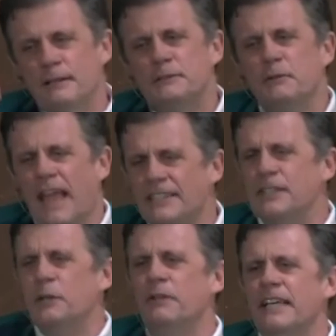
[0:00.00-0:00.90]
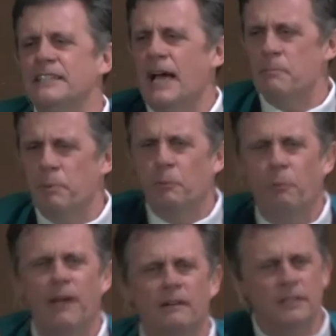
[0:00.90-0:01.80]
So that's a good example
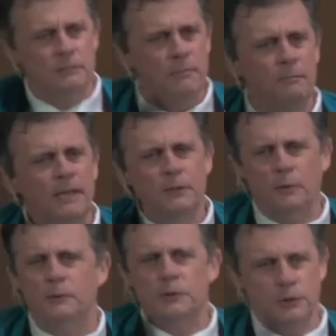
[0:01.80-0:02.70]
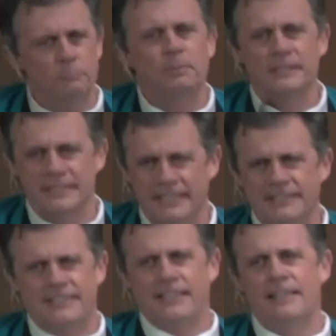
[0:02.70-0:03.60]
where you maybe shouldn't
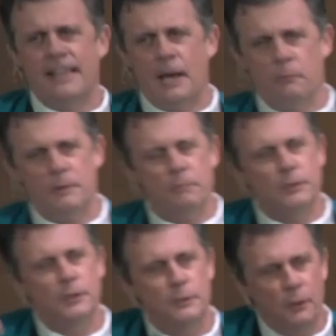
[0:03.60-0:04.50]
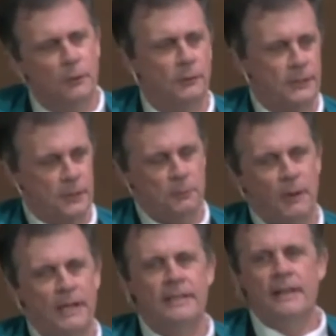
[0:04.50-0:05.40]
persist in that one because you're not going to
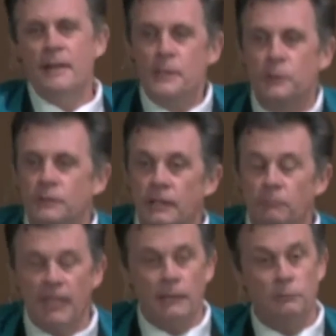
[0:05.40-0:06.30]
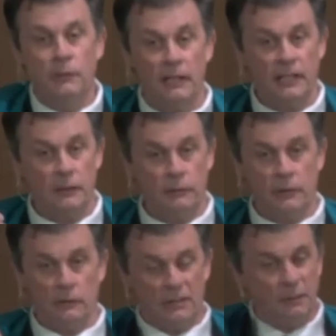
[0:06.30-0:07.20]
win. So sometimes we really need
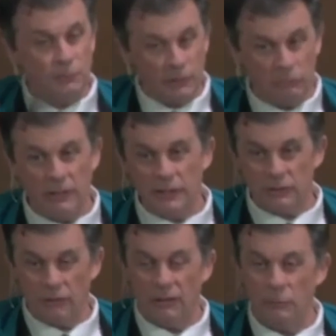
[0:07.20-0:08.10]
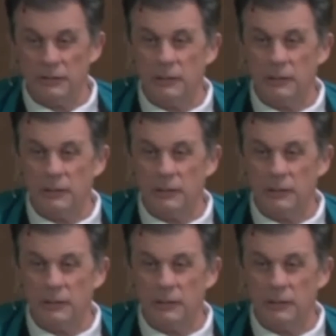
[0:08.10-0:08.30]
to look, if we're really struggling with